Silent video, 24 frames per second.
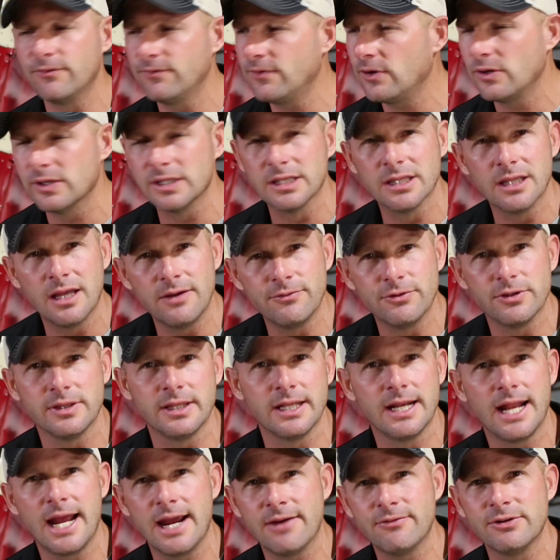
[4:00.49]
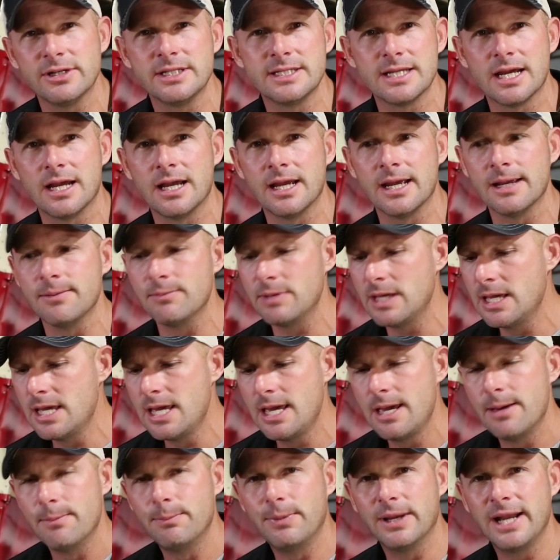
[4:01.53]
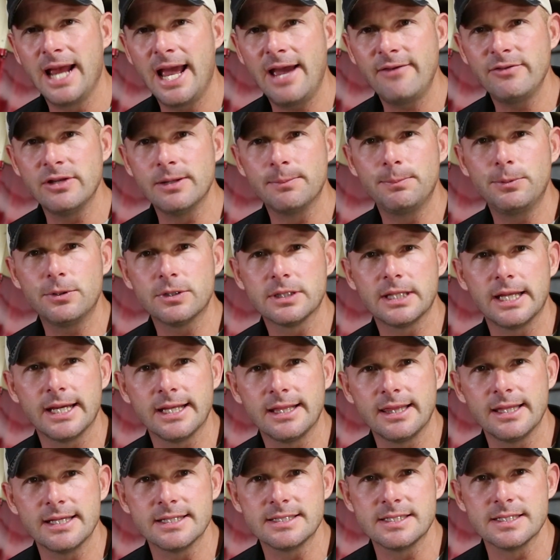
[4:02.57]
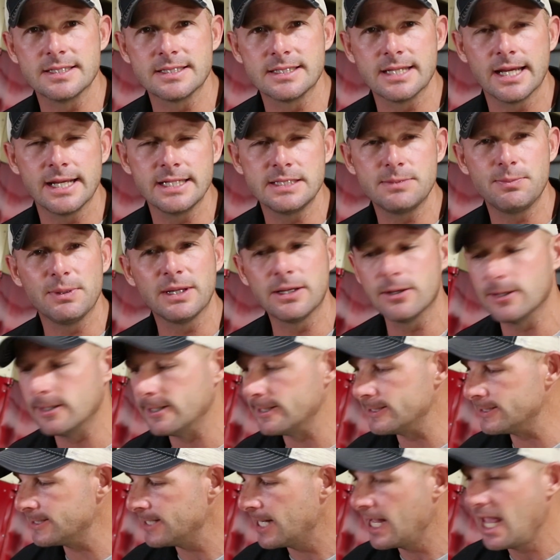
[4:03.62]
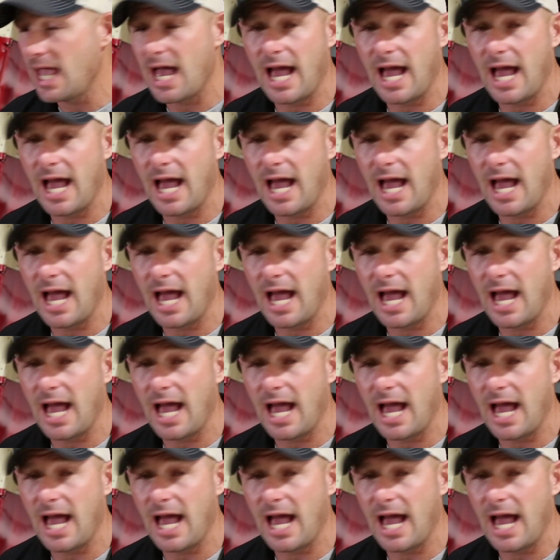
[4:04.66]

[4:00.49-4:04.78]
fall in love with it every time. But having a book like this is nice because